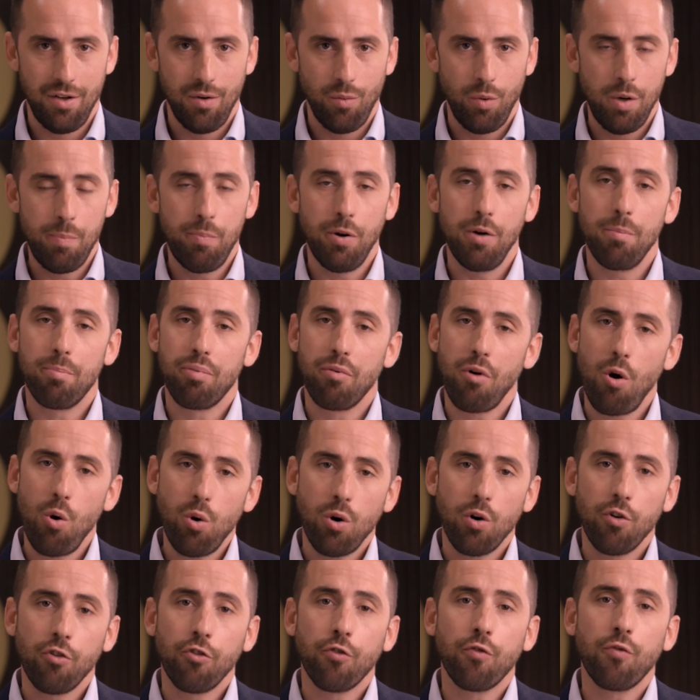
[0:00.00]
we put
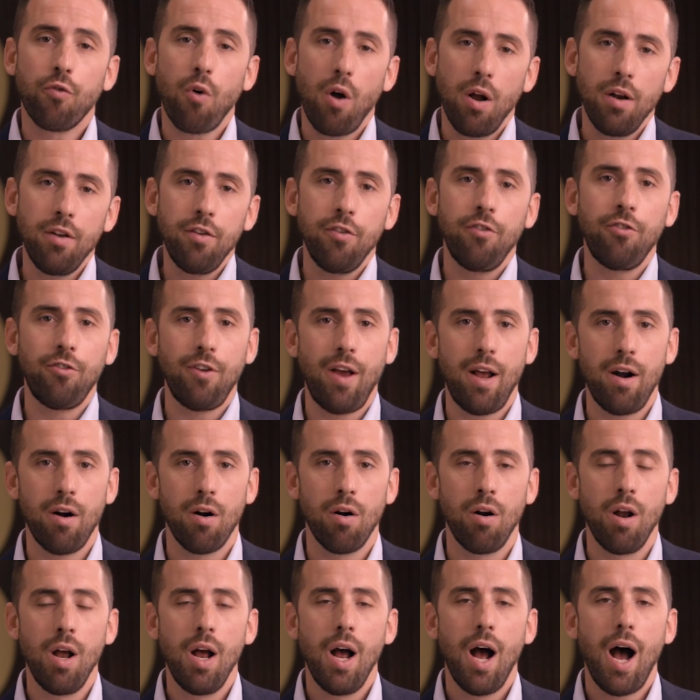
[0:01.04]
brokers front and
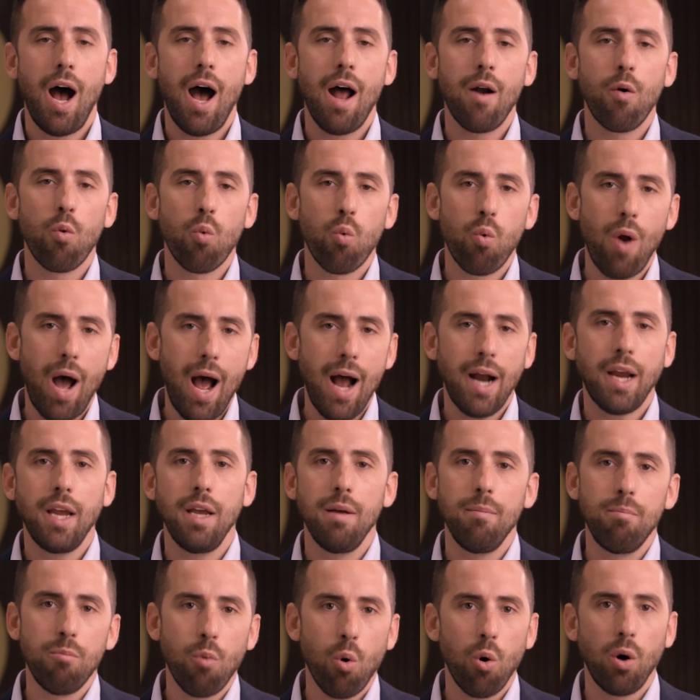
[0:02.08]
center on
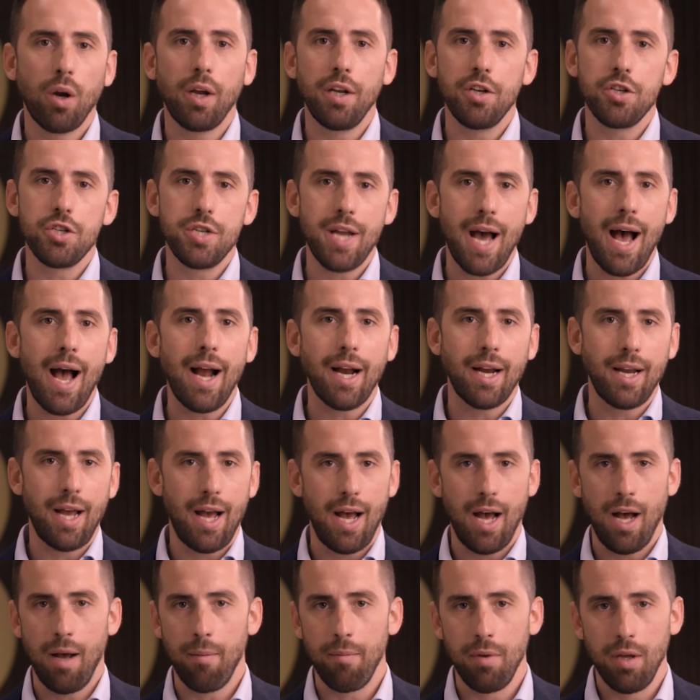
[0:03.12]

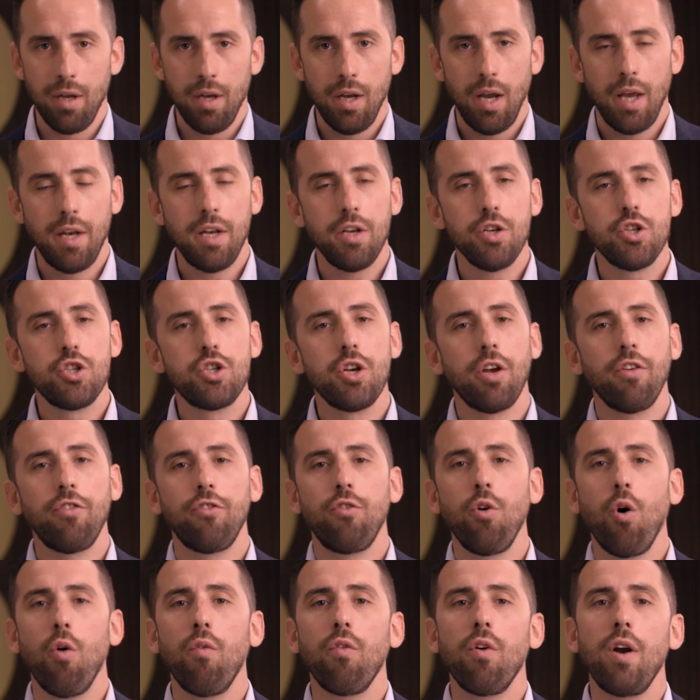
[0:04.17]
rocketmortgage.com. And in just
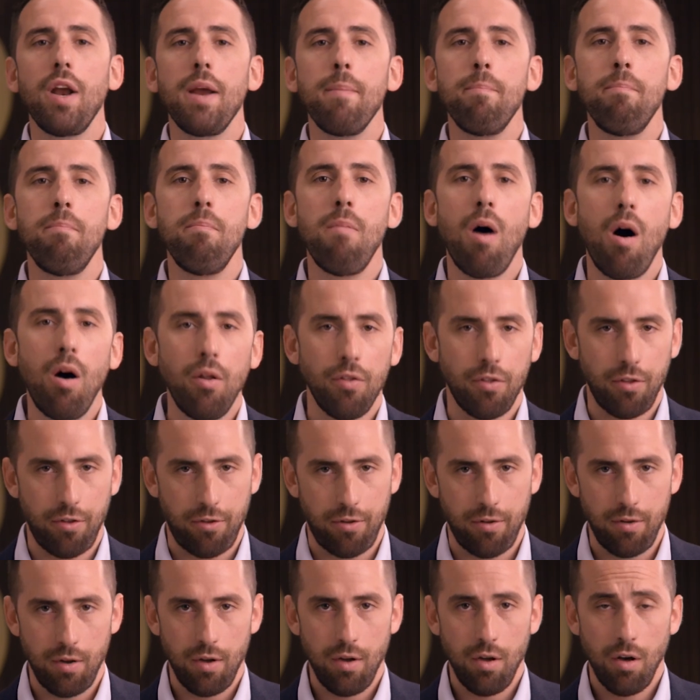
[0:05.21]
over a month
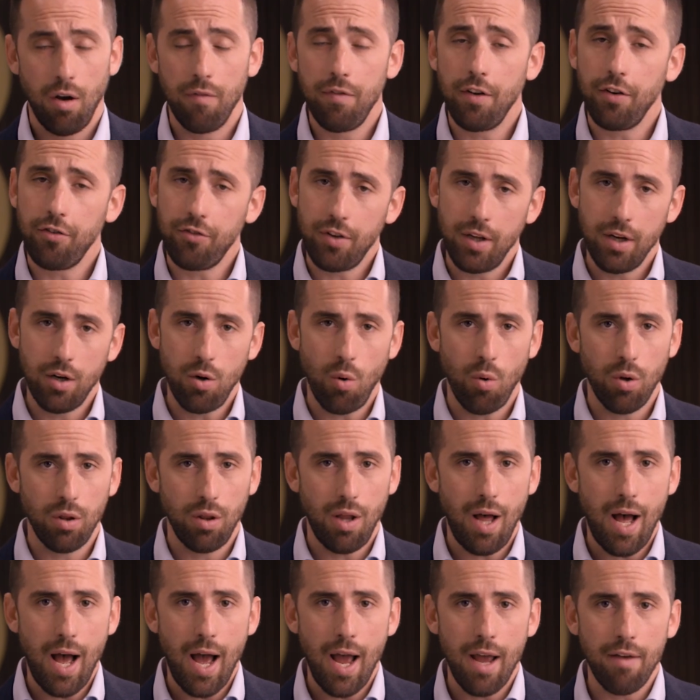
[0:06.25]
of this thing going
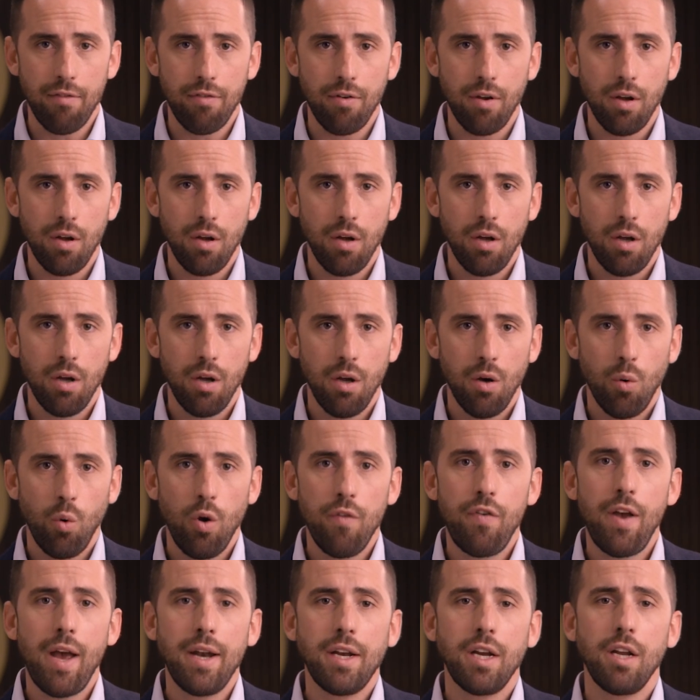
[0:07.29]
live,
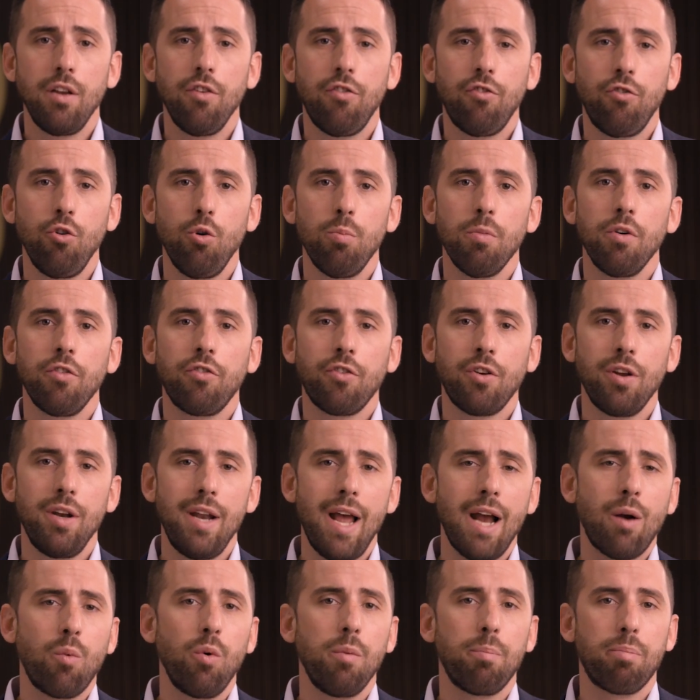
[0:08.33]
we've had consumers
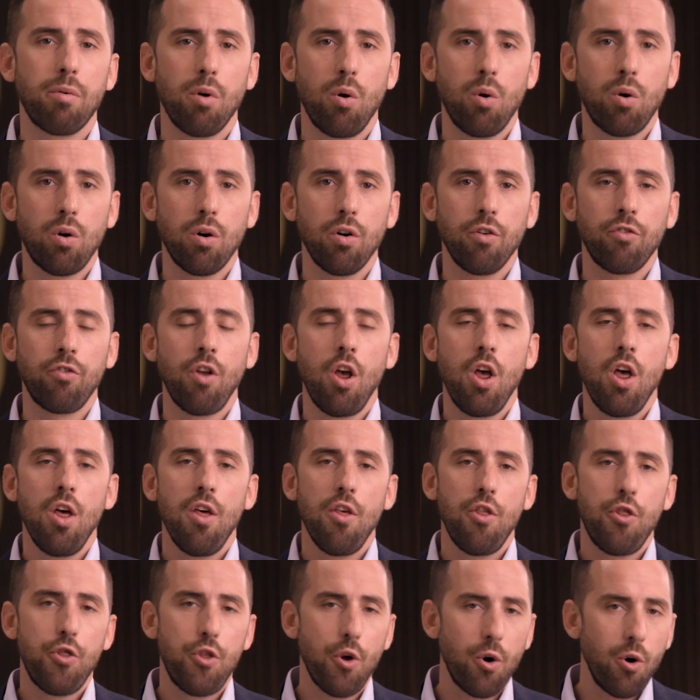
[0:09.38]
connect with brokers
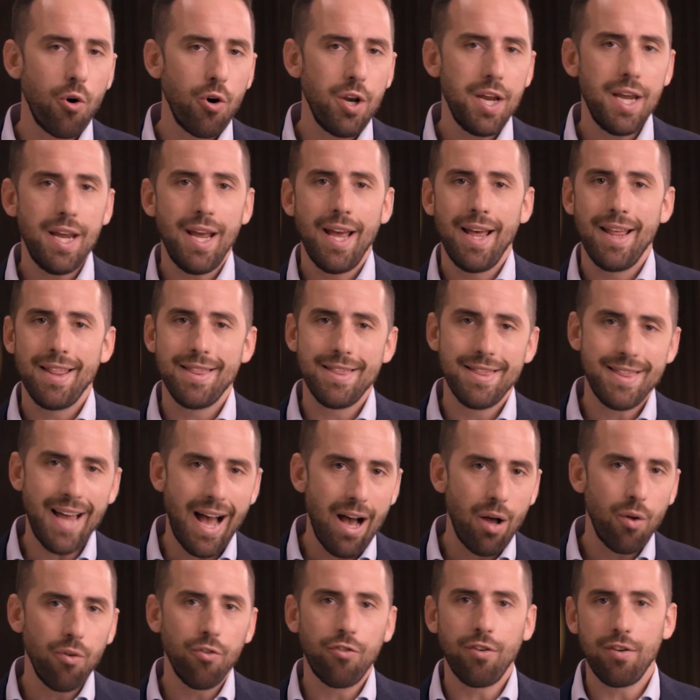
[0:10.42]

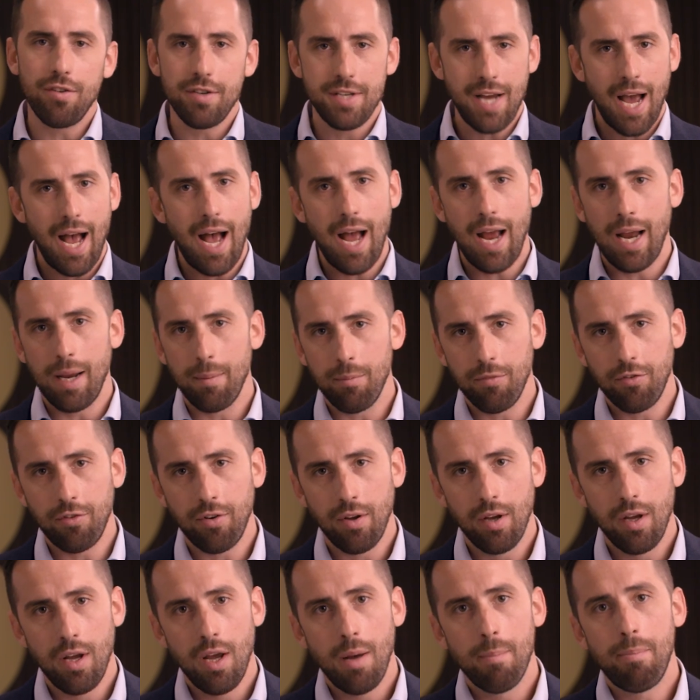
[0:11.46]
30,000 times
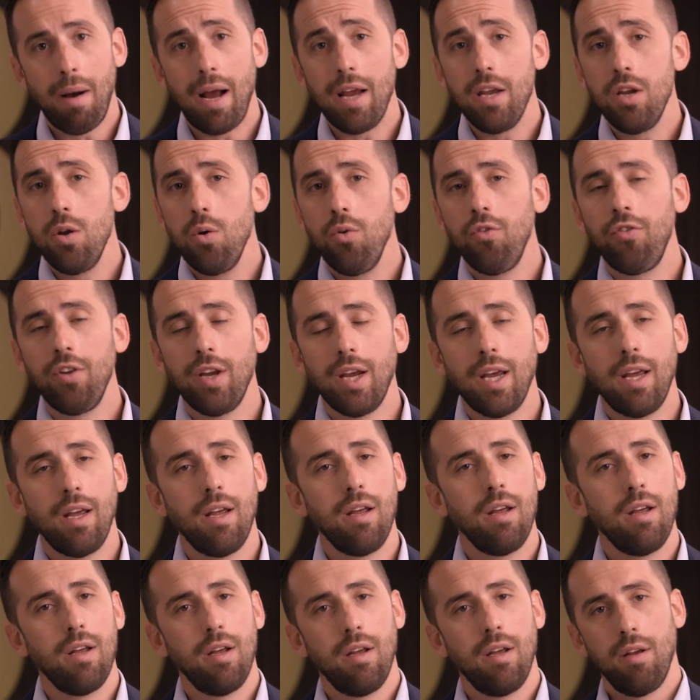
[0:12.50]
by using it
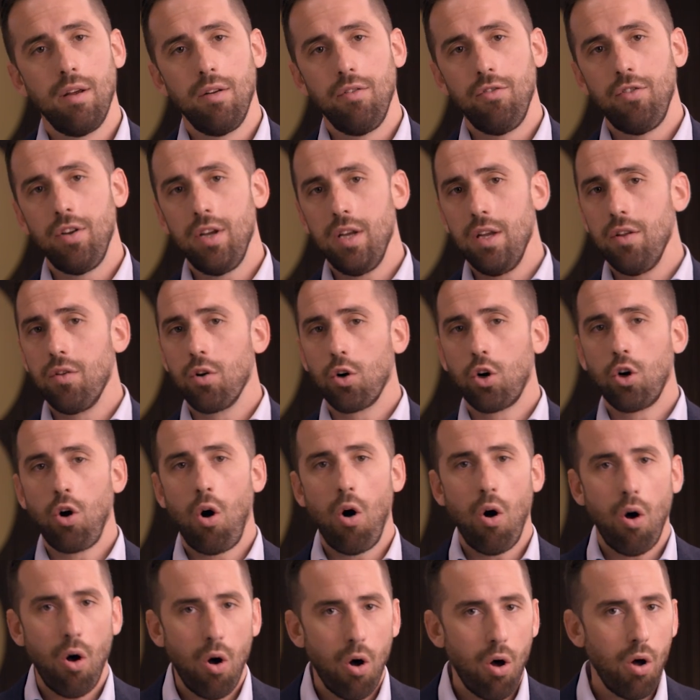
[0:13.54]
to either
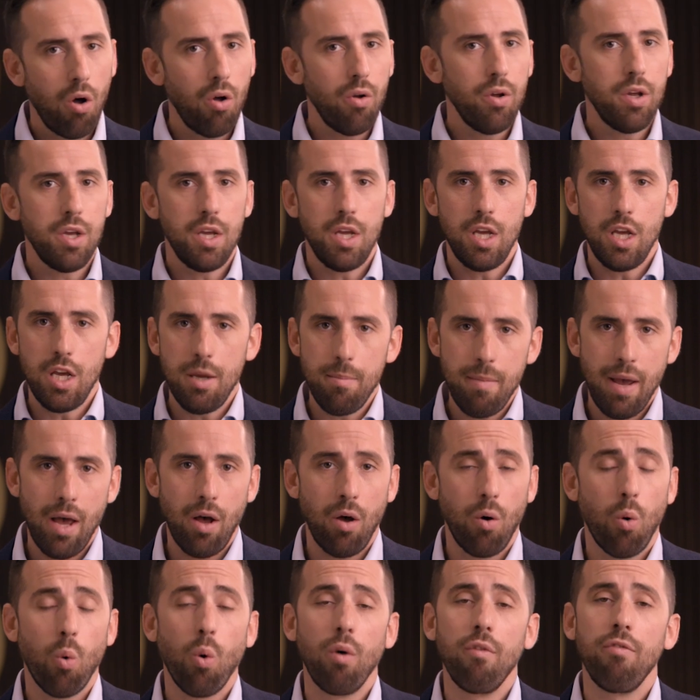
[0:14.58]
call,
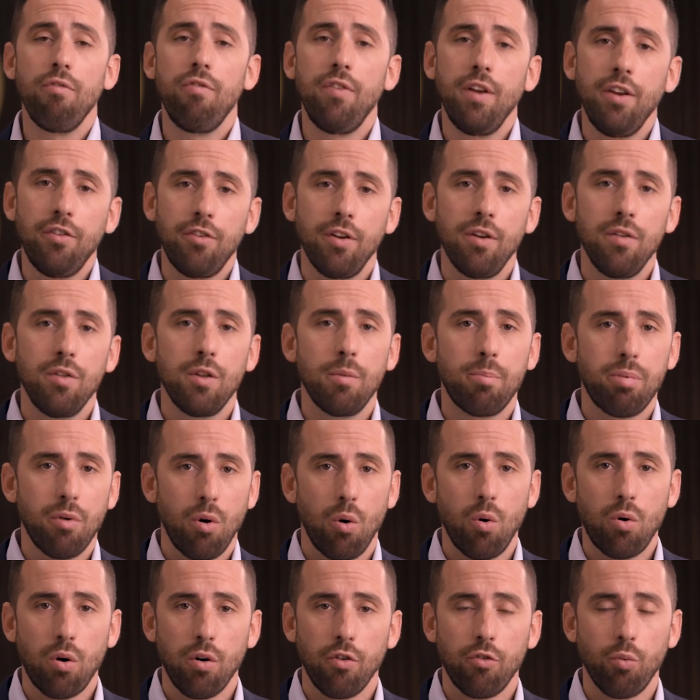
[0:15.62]
email, or visit the
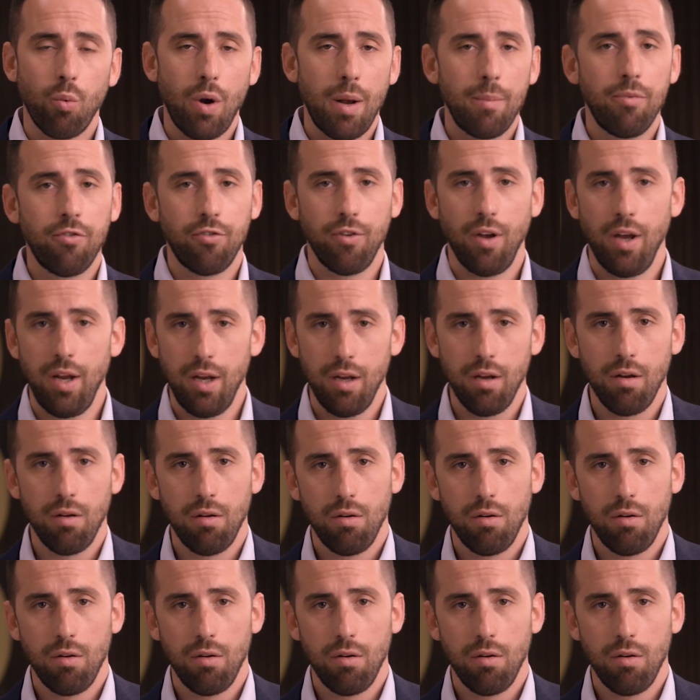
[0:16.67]
broker's website.